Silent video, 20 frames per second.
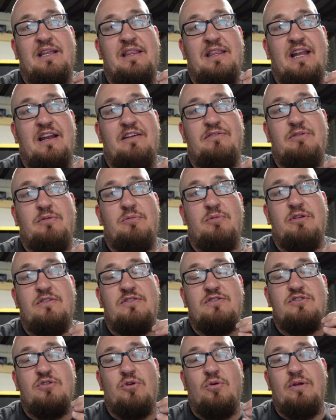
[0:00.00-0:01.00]
than if we would have
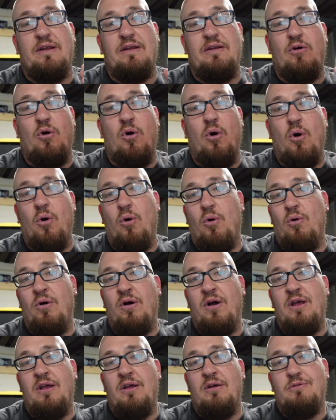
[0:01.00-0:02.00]
sold it whole,
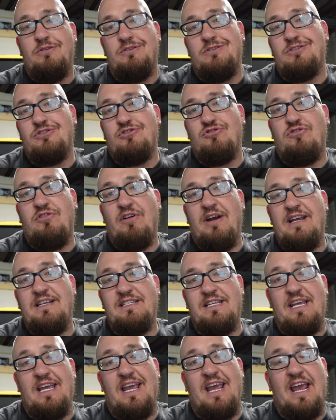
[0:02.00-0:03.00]
which is crazy.